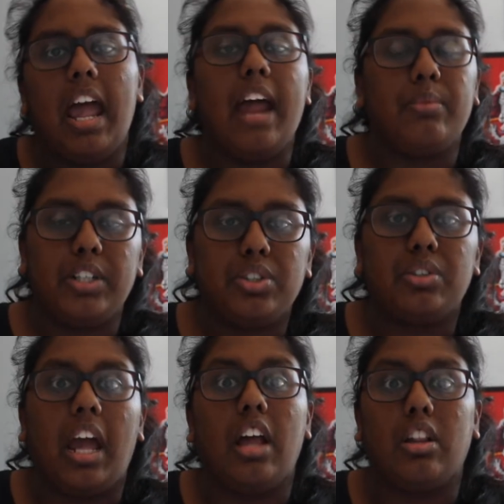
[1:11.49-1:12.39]
and we
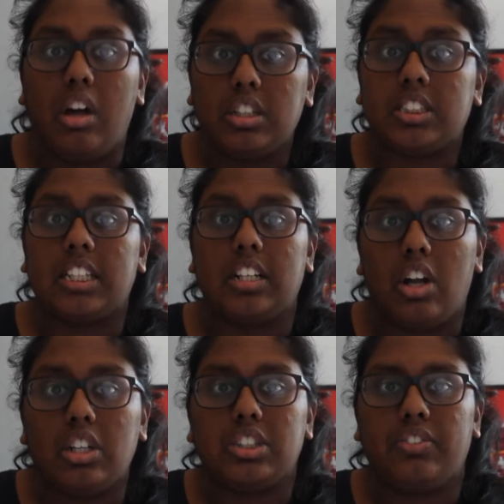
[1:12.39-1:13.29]
do get lots and
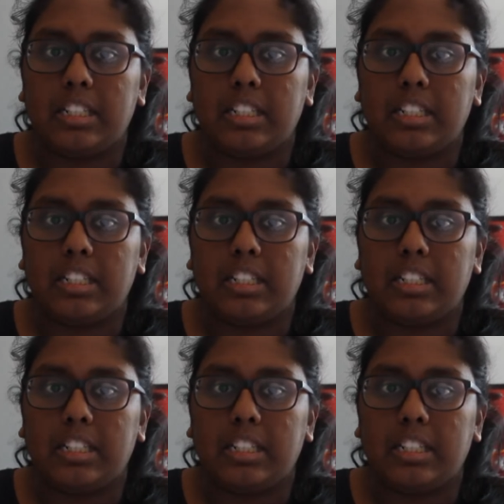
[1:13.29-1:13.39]
lots of